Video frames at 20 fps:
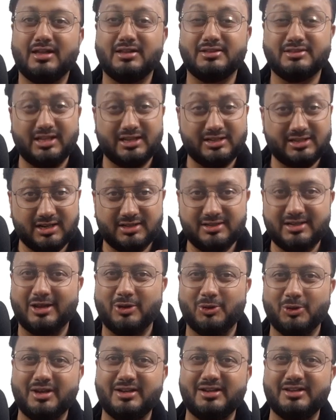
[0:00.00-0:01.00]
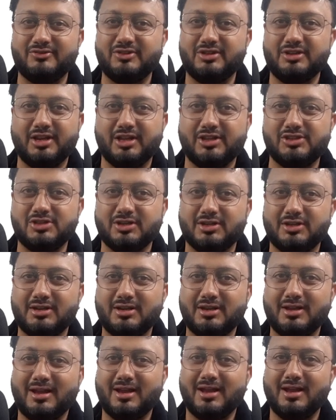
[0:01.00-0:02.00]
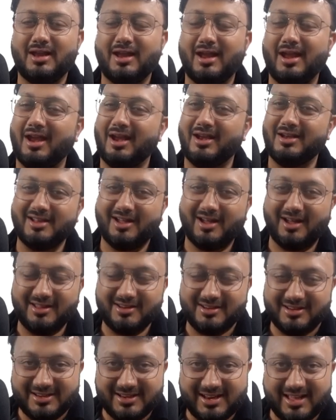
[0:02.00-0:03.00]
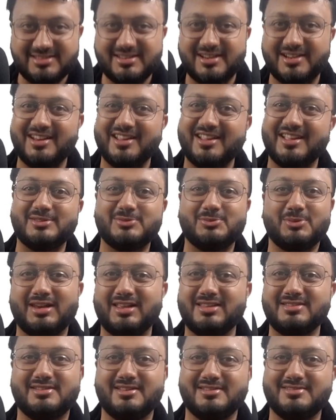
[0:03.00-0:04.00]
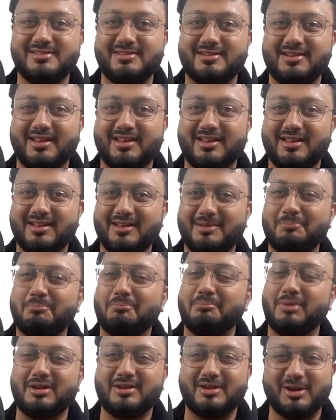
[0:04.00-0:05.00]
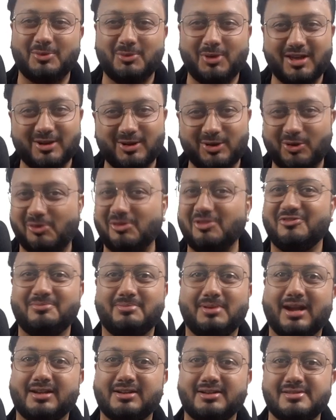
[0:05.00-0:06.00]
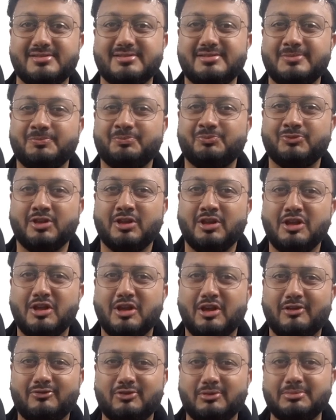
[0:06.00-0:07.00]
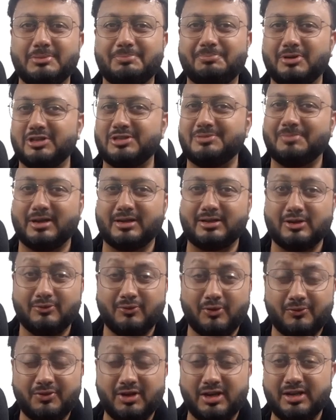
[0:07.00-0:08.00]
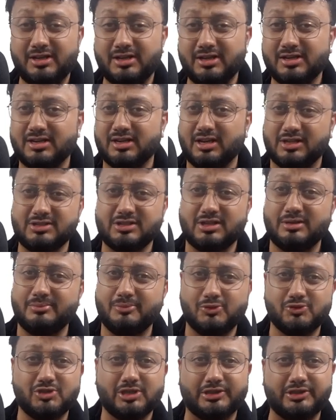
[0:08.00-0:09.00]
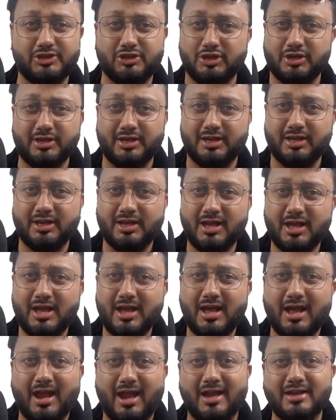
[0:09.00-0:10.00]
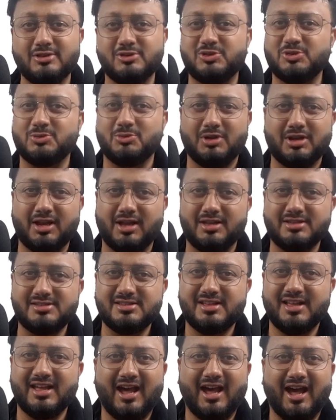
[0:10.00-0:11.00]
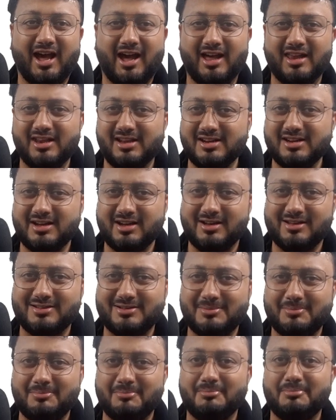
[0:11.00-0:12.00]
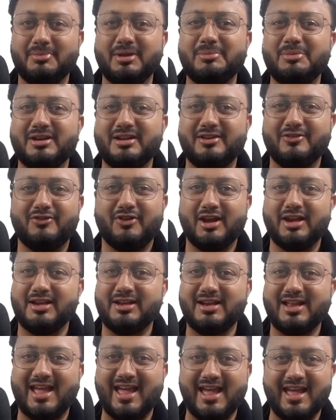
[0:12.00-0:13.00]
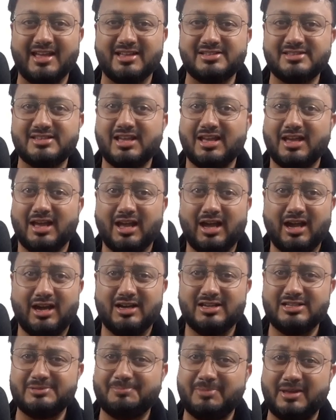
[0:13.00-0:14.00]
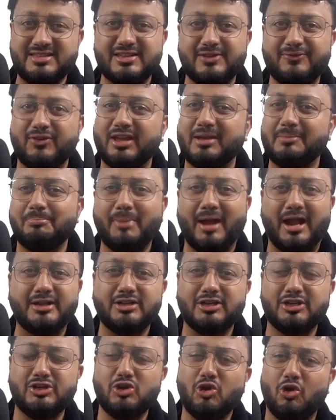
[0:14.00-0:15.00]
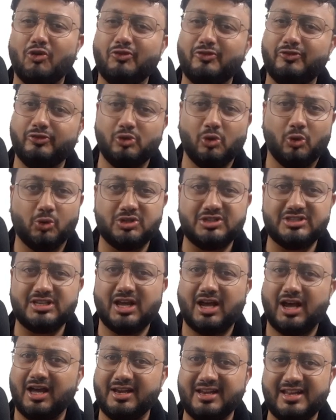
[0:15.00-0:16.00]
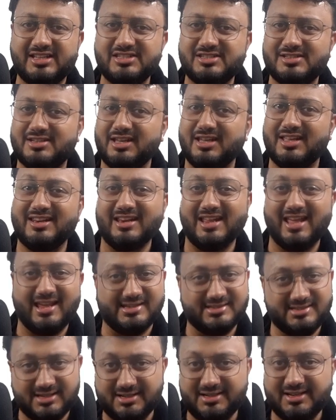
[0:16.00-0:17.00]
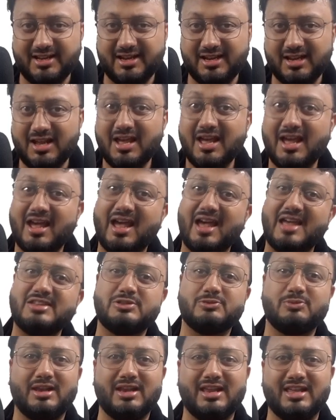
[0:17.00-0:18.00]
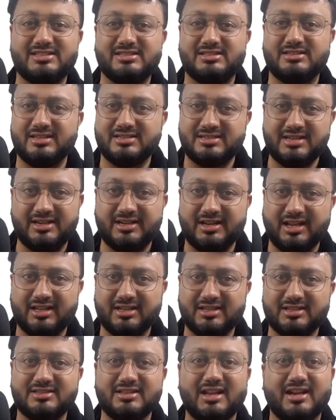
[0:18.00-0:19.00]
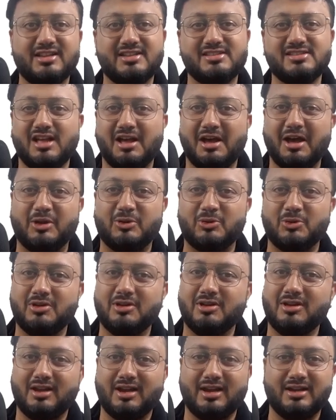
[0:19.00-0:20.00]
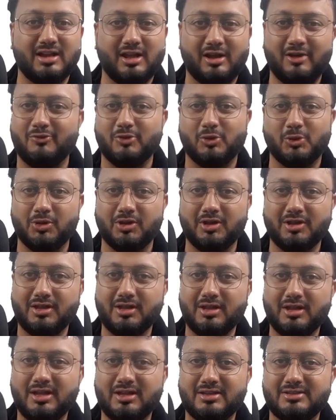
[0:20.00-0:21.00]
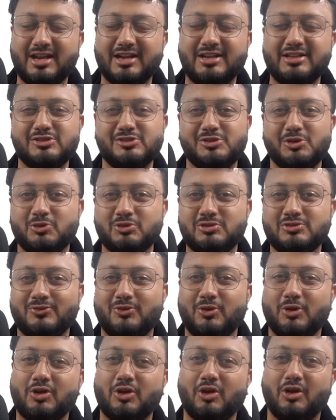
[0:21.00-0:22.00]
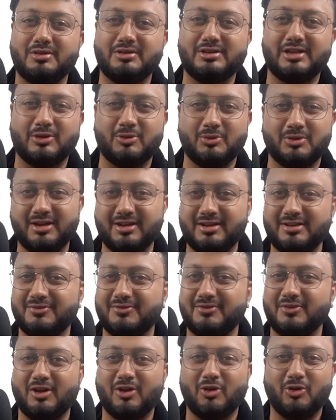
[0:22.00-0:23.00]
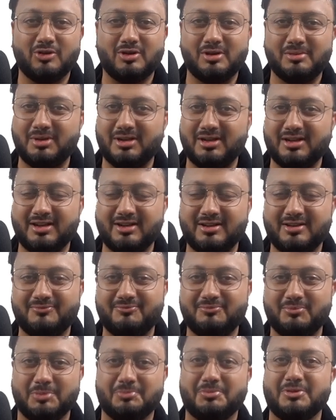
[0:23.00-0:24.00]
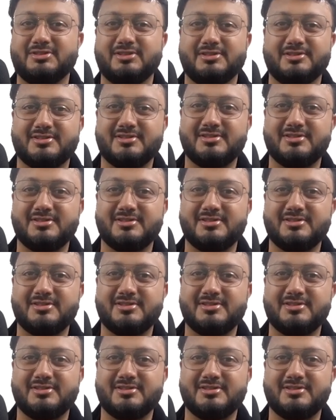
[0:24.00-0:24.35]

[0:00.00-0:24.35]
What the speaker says: that are decorative in nature, and are in ascending as well as descending, but require a lot of practice. From the perspective of Indian classical music theory and swaras, Alankar may be defined as a specific pattern of notes arranged in ascending as well as descending, that is Aaroha and Avaroha, that is used for decorative, ornamentative purposes.